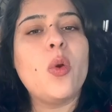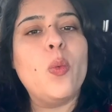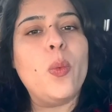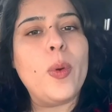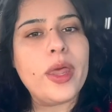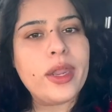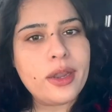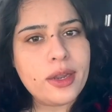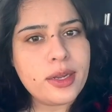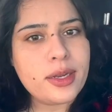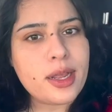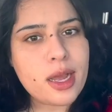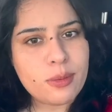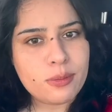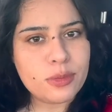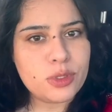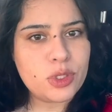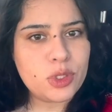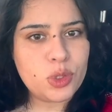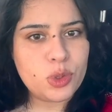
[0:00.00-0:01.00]
when it
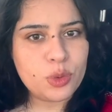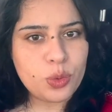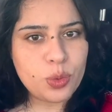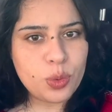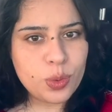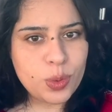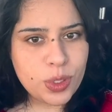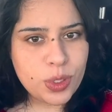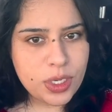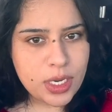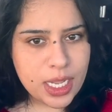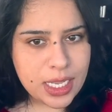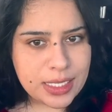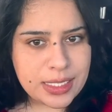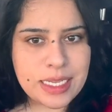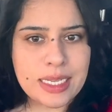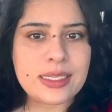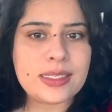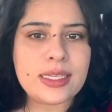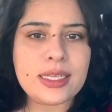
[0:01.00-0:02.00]
comes to
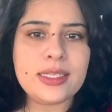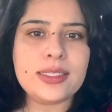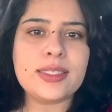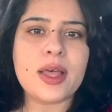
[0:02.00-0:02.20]
assessing